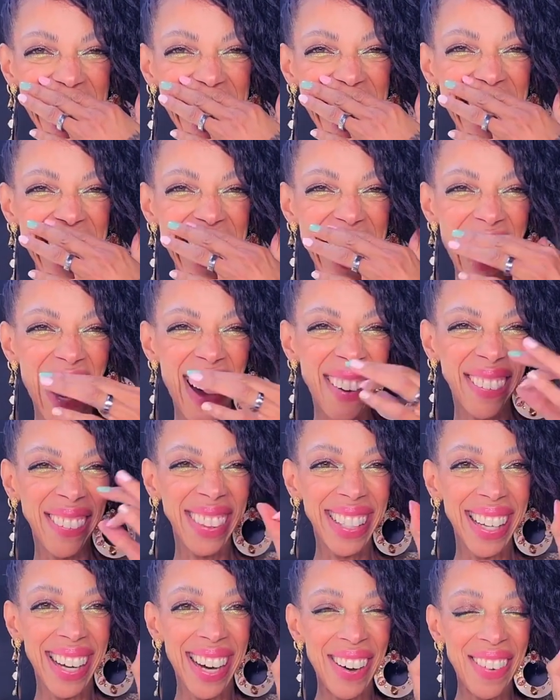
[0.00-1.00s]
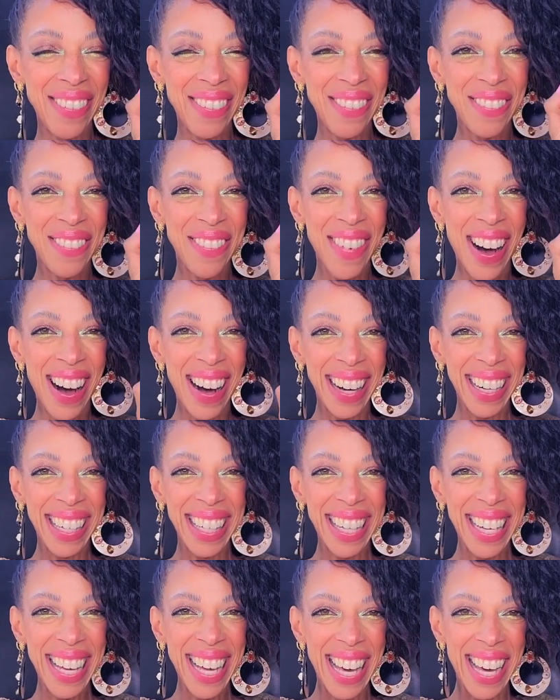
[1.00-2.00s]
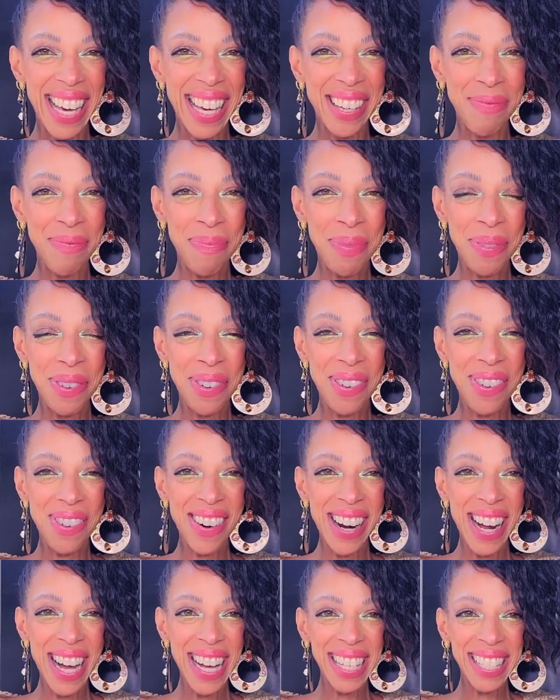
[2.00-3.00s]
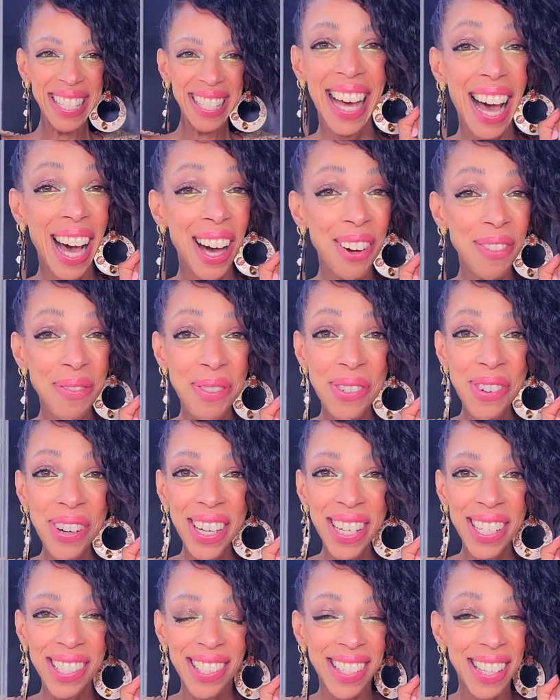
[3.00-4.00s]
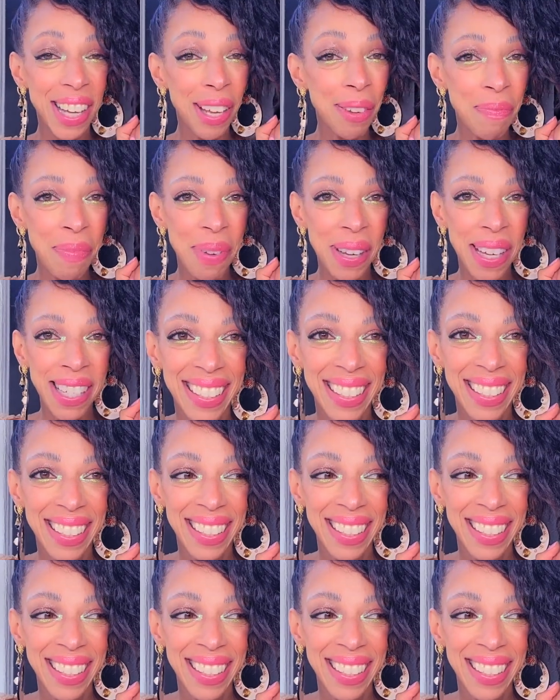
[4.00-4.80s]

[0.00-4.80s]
Stop the fucking press. I'm rich, bitch.